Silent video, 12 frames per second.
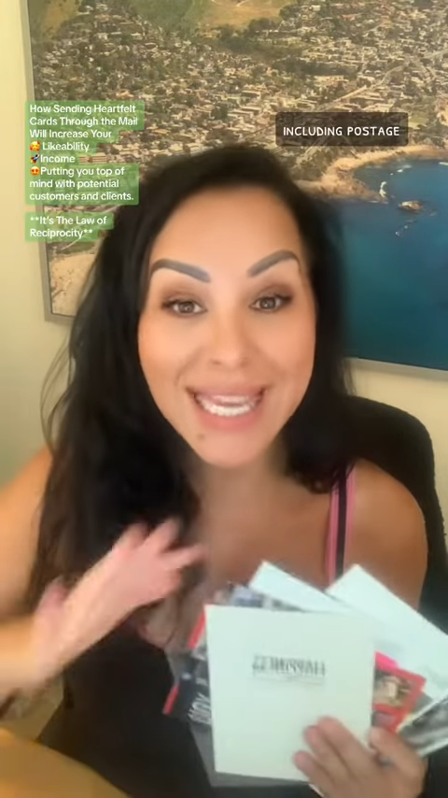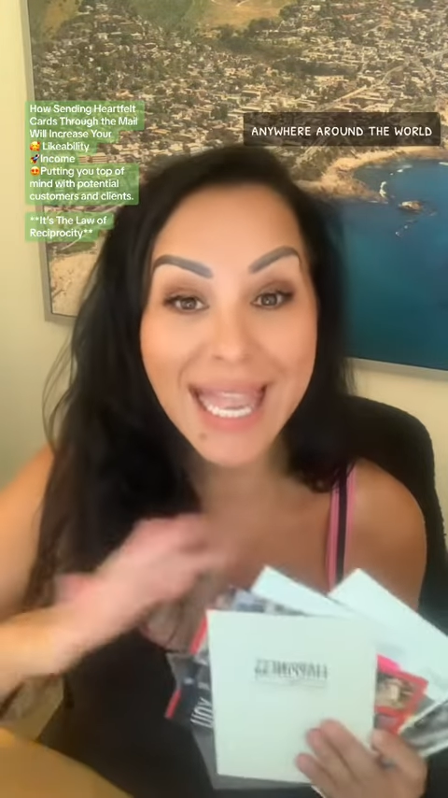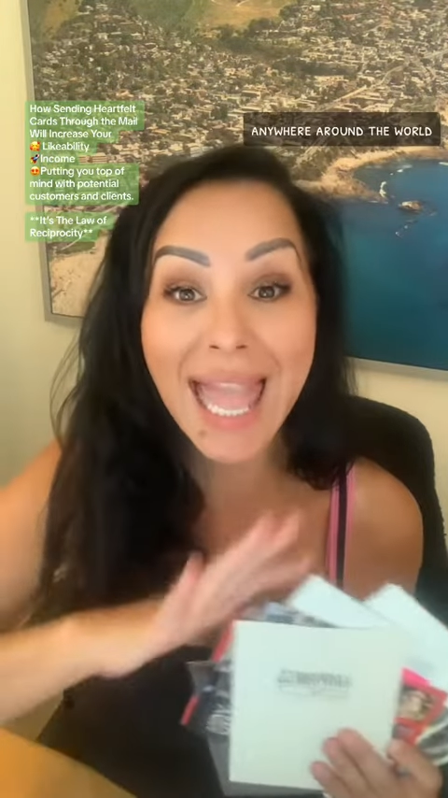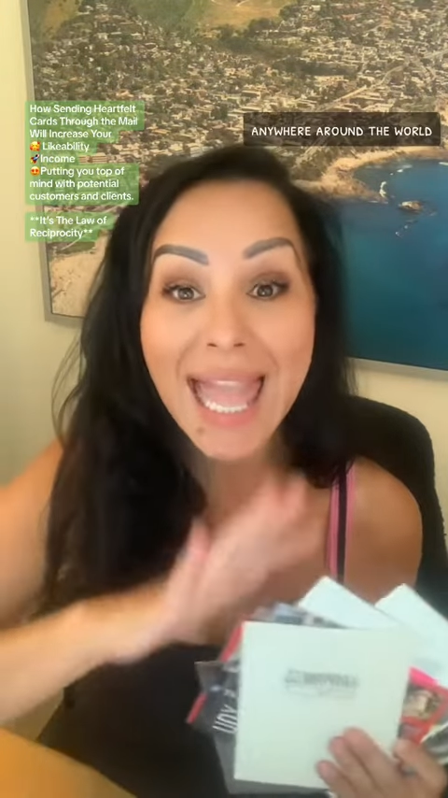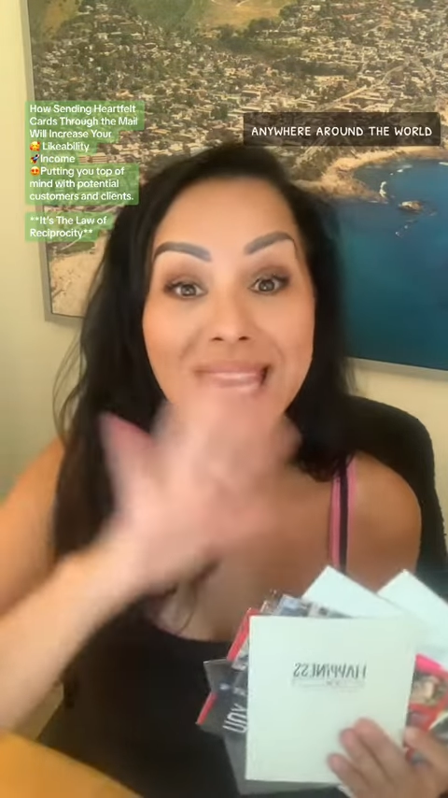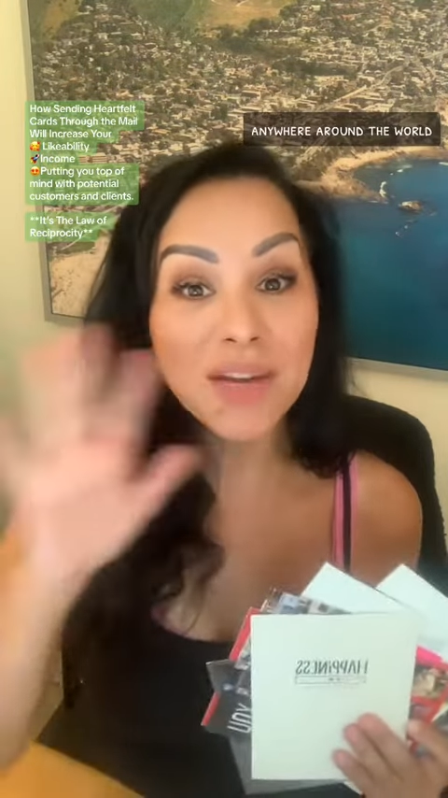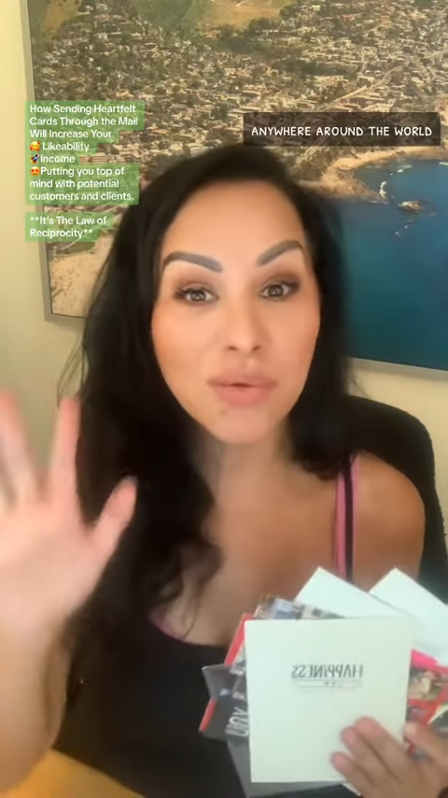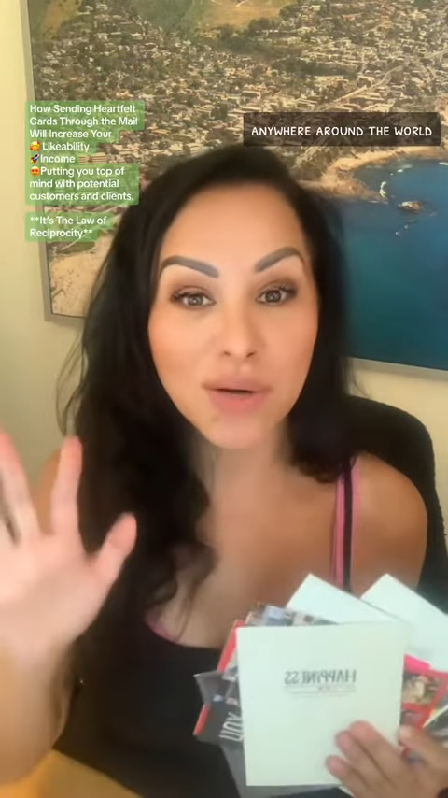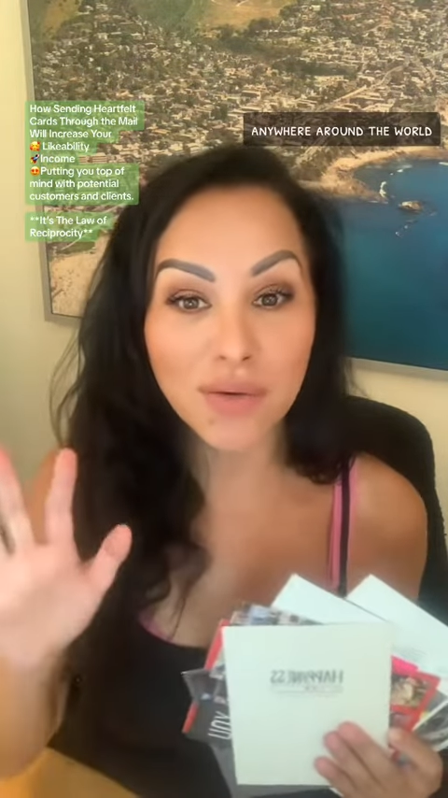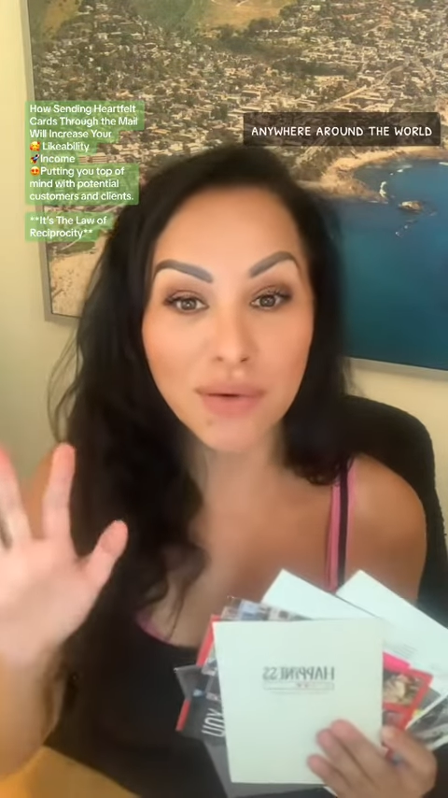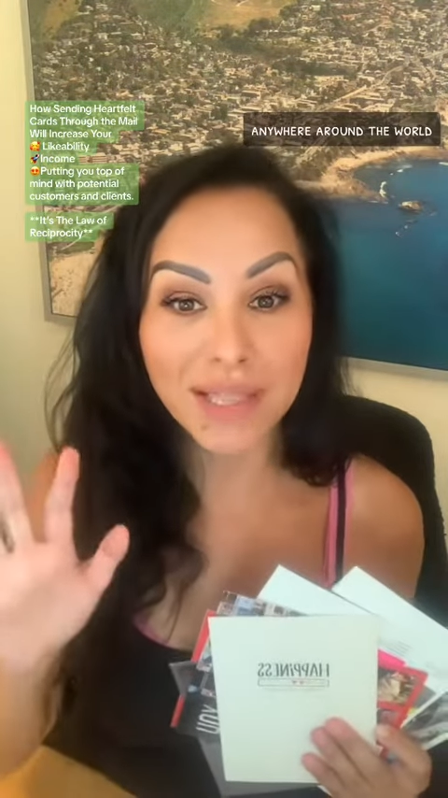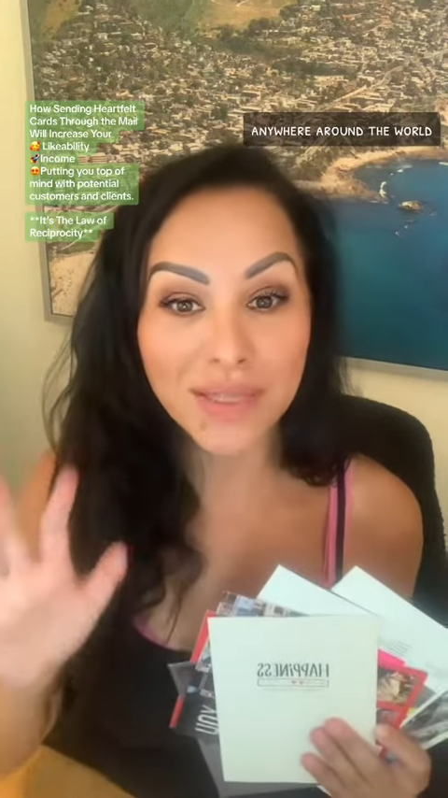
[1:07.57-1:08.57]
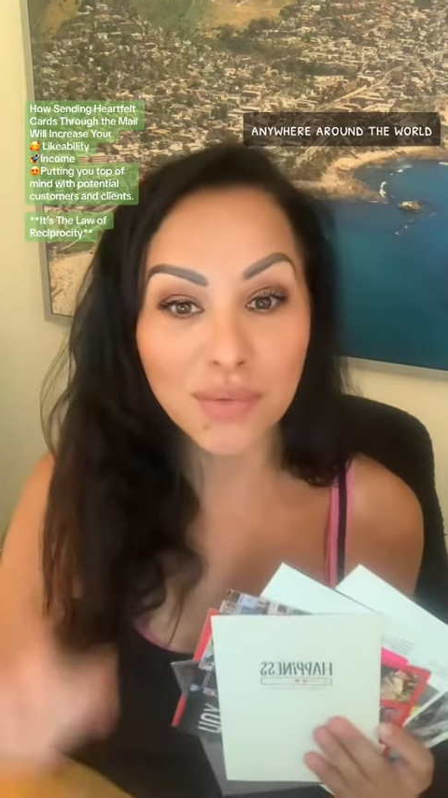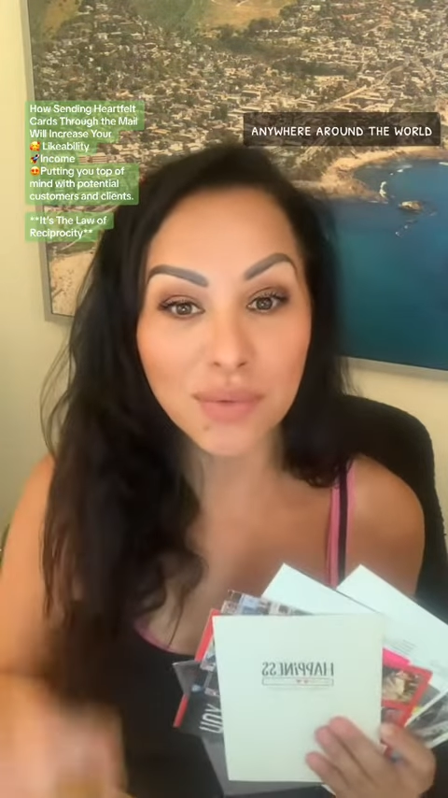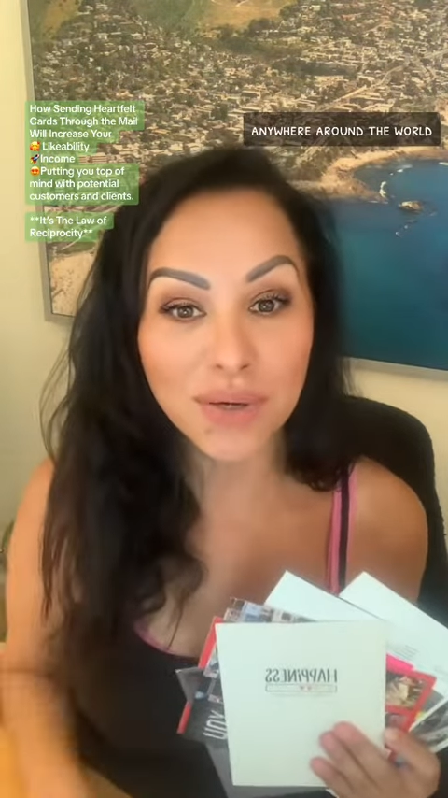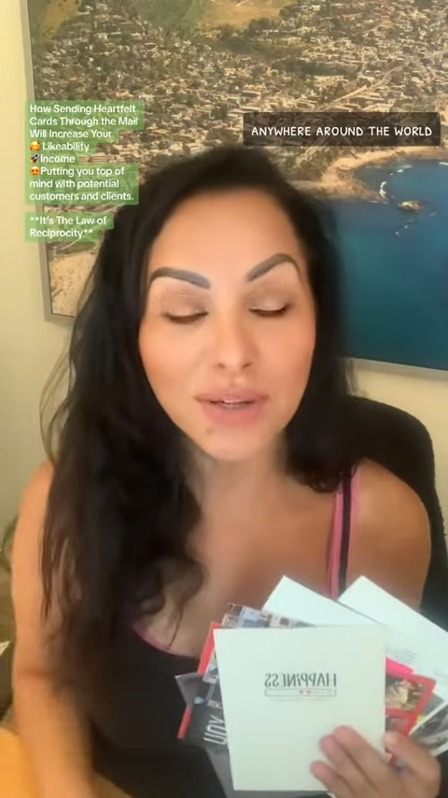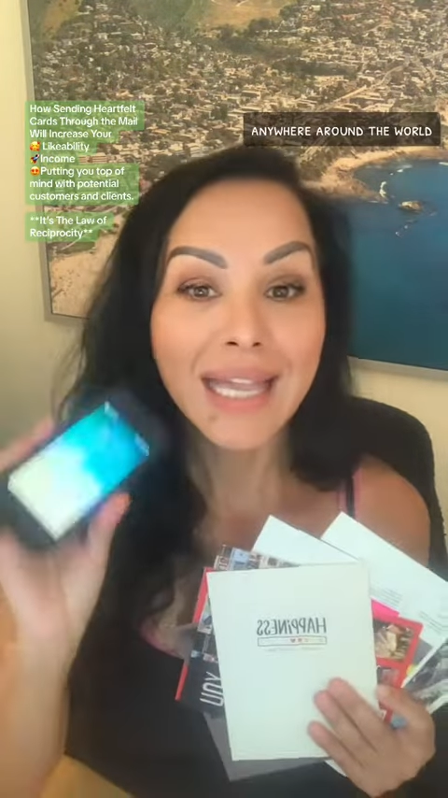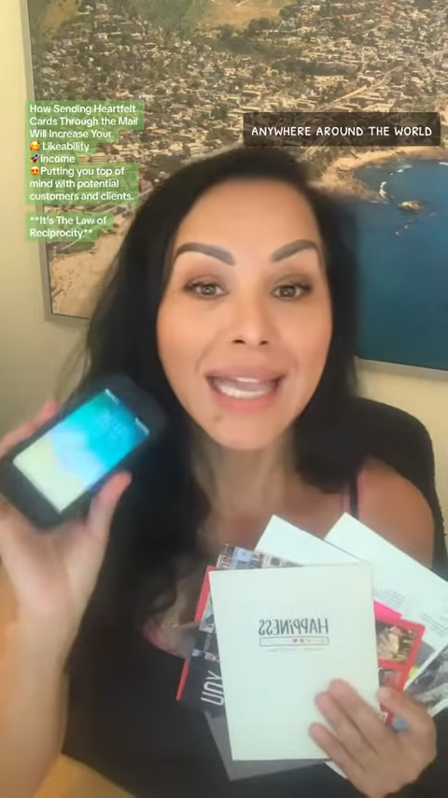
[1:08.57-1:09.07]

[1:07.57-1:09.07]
anywhere around the world.